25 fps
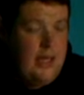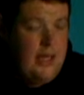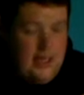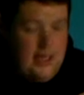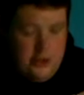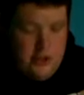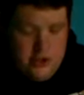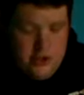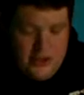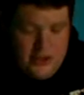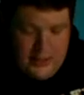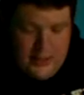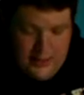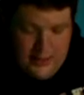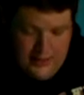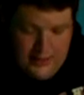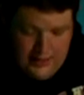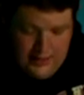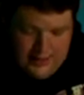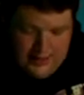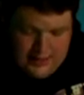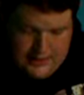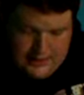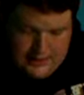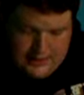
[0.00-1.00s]
actually
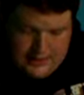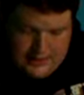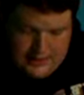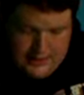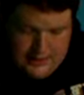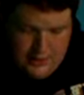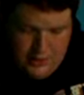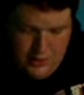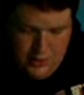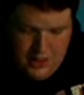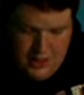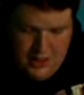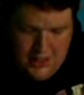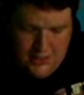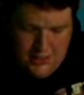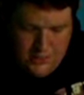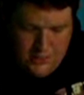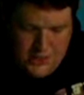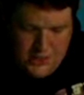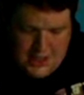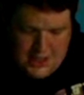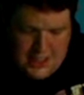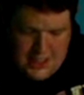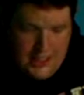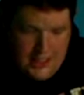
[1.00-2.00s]
light it. So
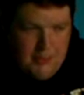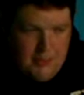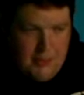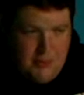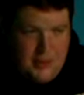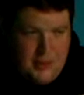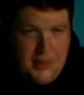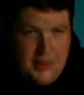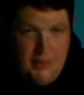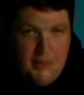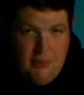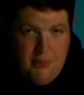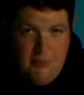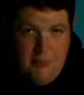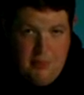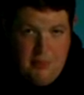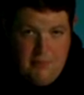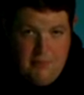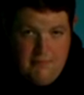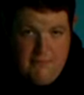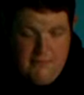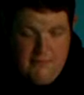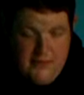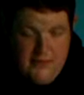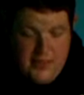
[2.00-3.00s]
we celebrate that with
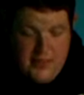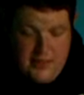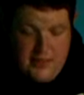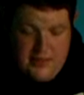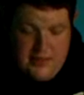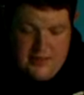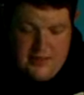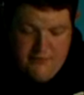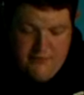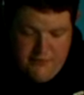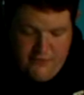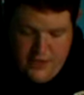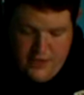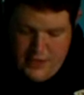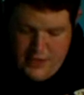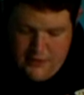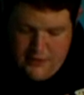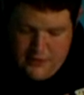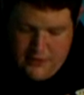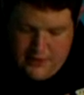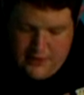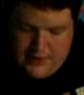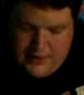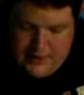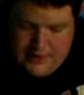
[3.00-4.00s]
bonfires and
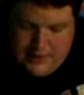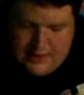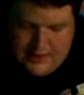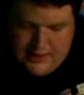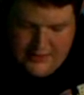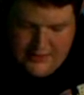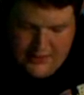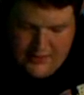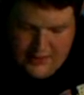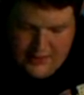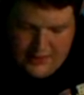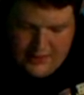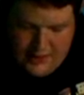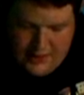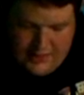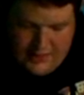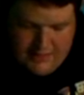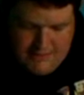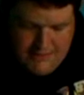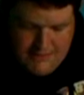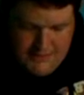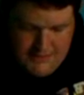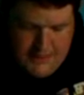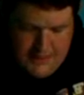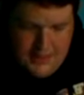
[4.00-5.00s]
fireworks and stuff like that.
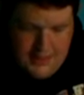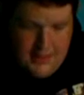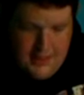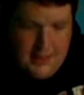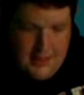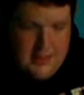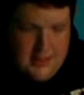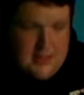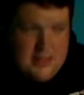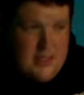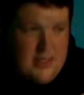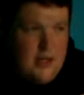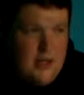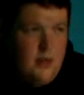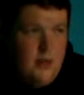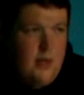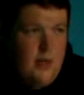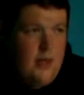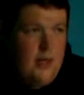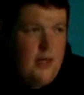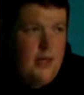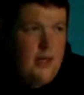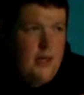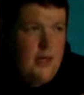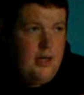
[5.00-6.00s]
So
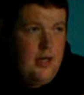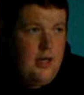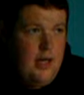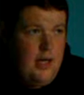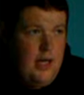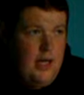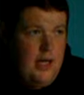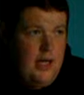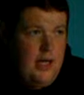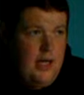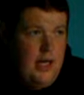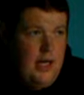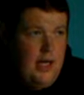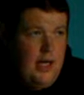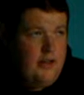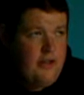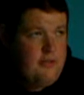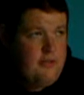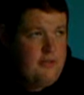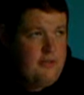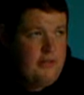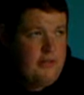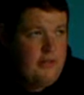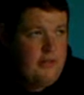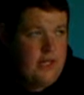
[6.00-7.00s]
uh, I had a
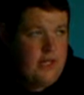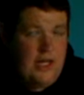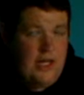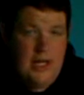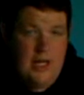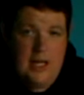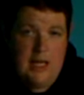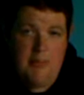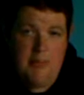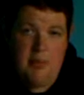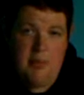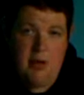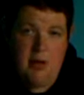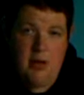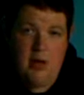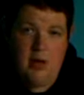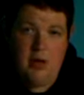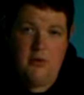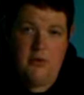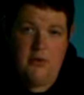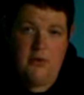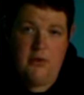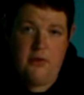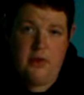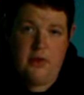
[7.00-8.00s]
bit of a clip
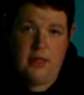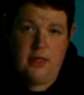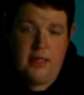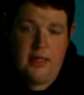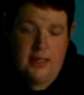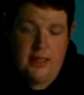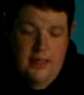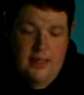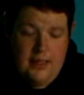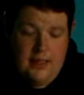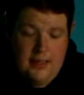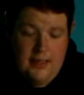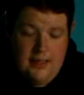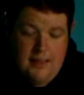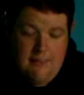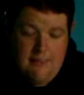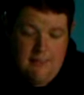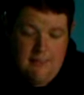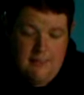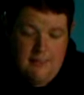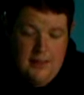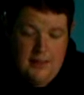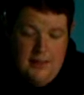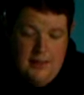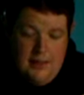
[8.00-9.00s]
of the um,
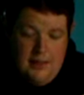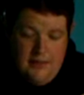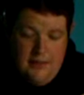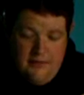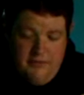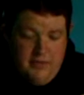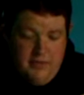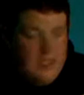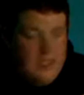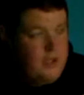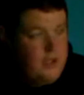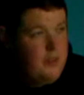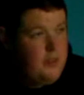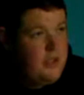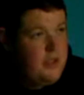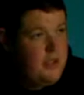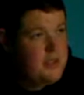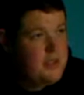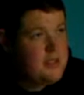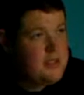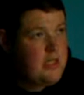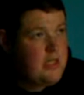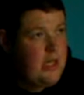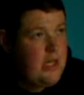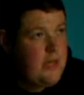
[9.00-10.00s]

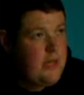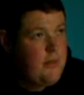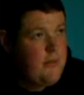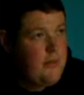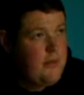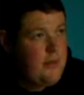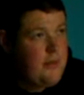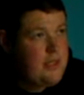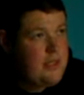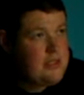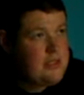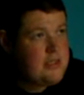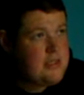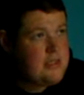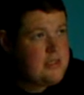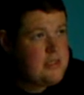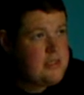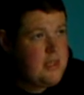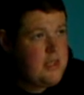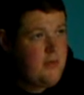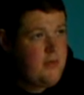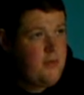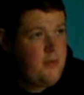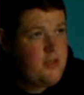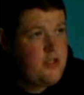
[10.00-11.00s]
fireworks night that we went to
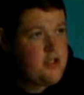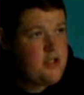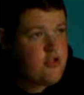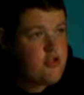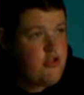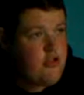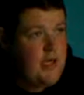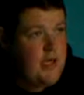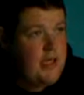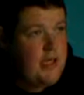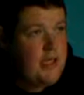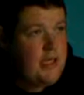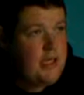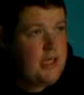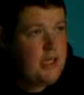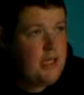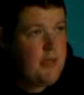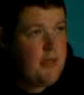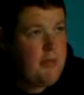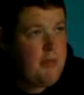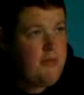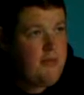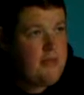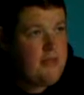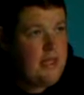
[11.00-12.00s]
see on the Stray a
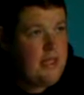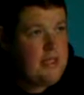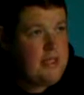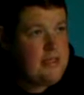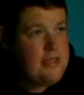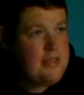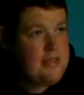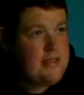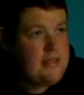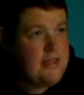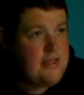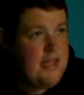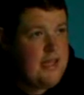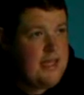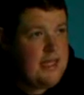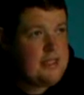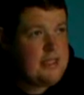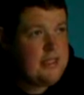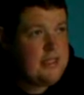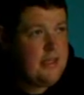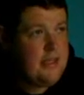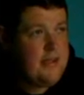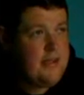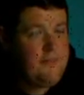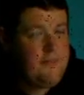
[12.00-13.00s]
couple of days
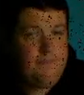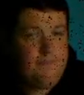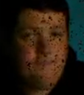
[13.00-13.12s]
later.